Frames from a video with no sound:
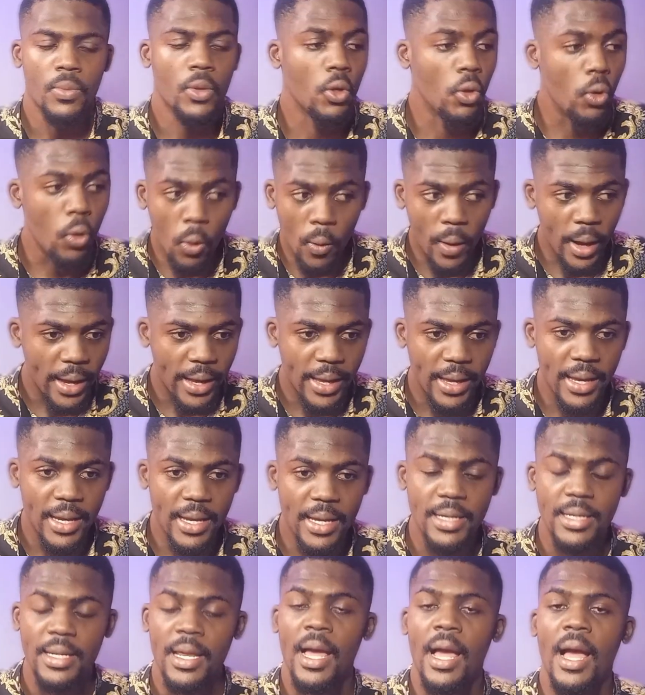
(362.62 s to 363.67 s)
Go
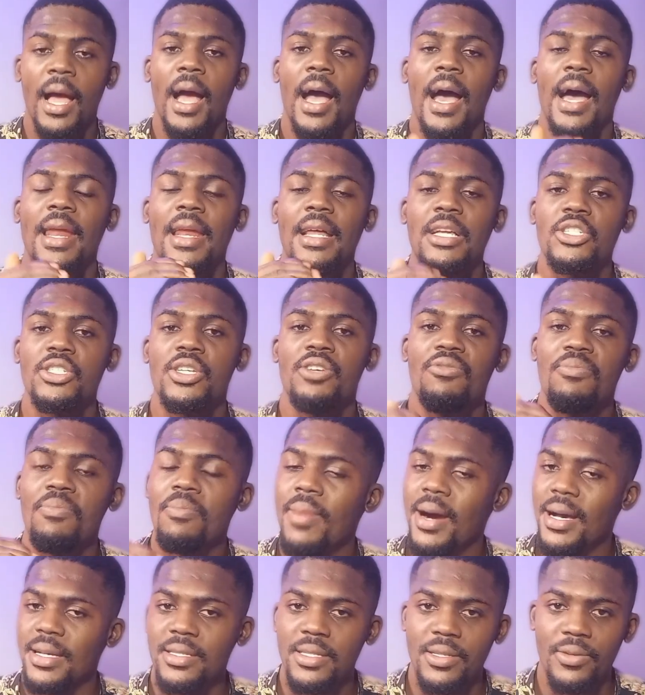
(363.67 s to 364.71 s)
ahead and achieve
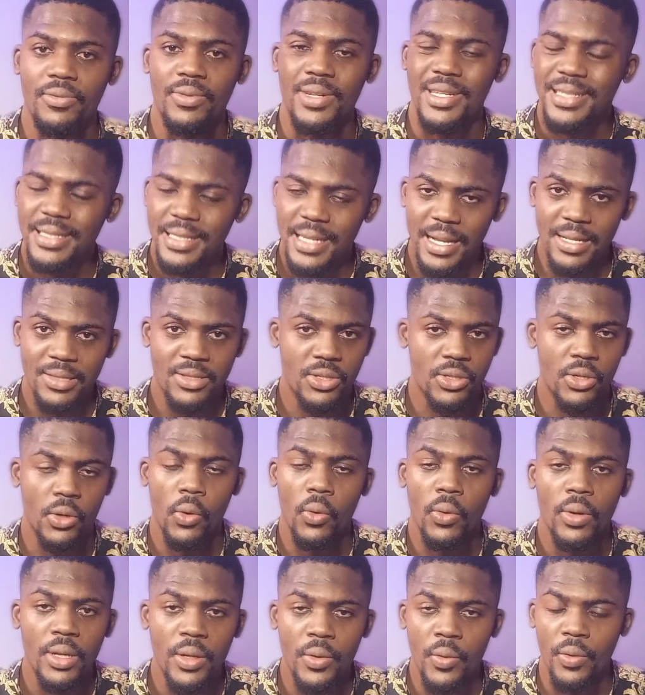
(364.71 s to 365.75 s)
massively. That's the
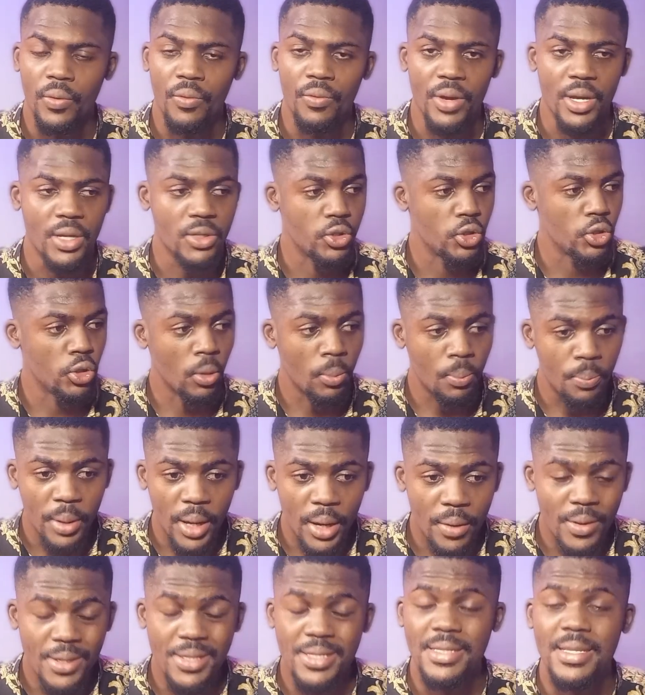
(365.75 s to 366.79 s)
only revenge. Your
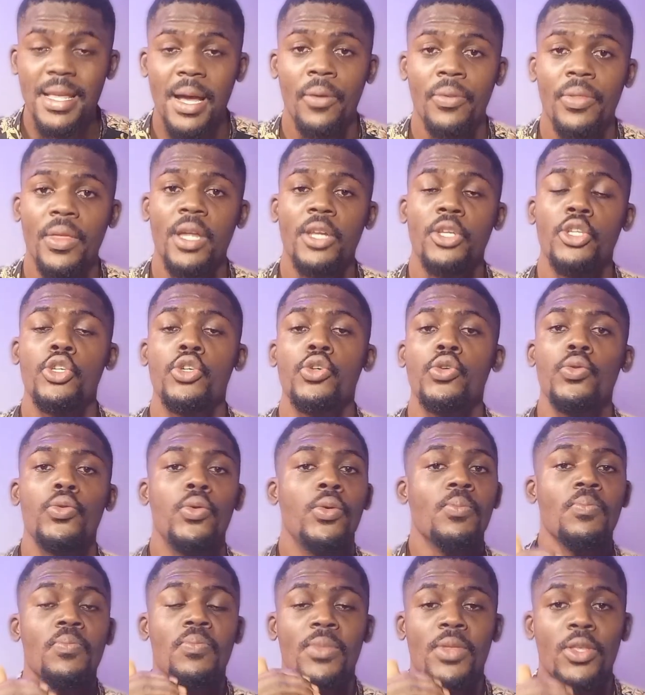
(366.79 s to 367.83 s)
parents doubted you.
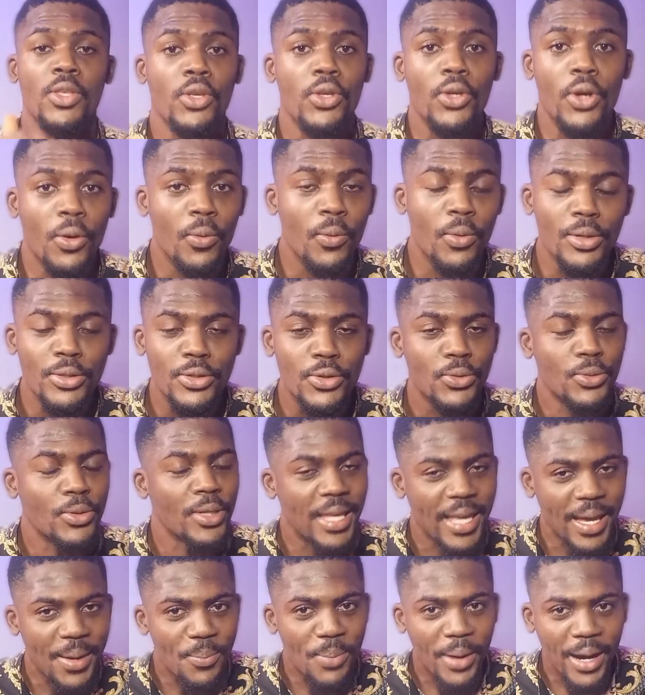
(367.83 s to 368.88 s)
You don't want to
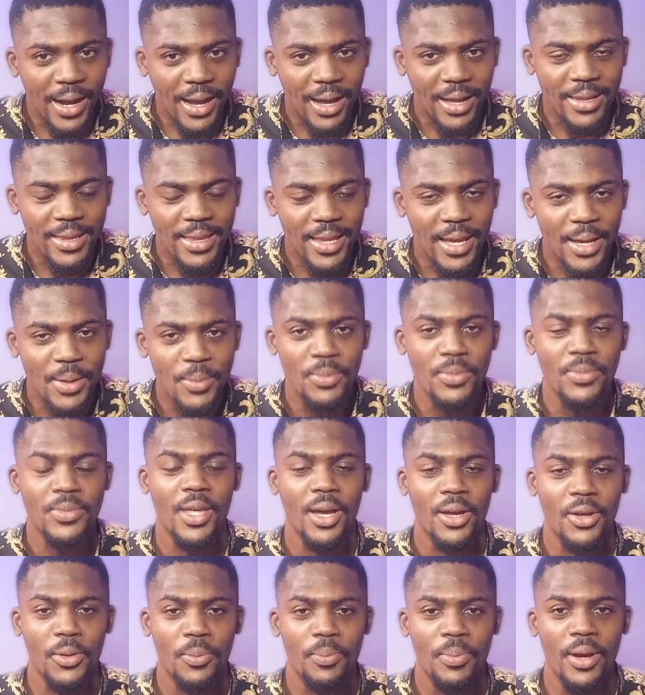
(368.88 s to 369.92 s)
get back at them.
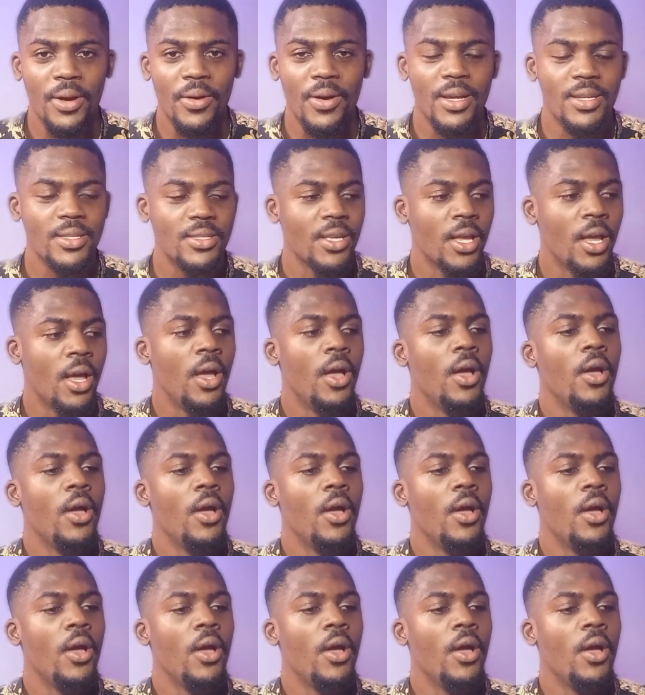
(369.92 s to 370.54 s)
They are your parents.